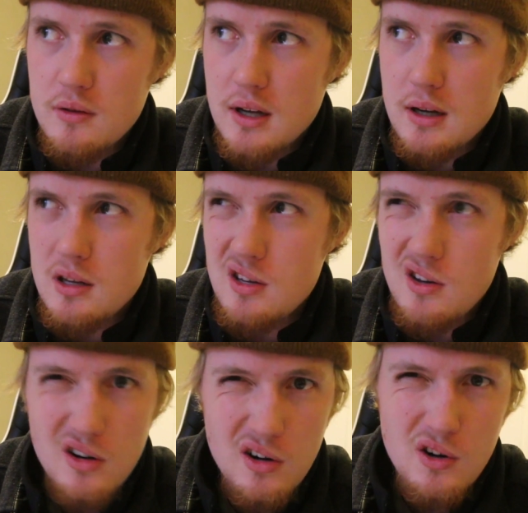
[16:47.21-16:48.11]
like a
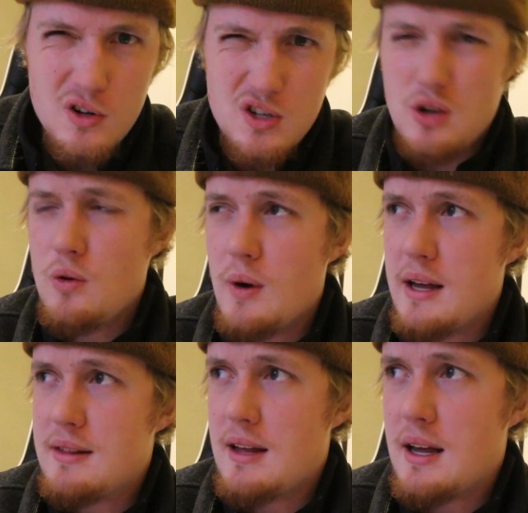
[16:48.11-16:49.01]
year or two, I
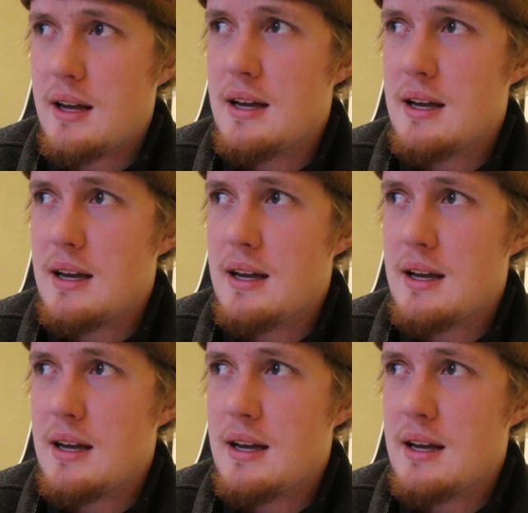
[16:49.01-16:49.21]
think.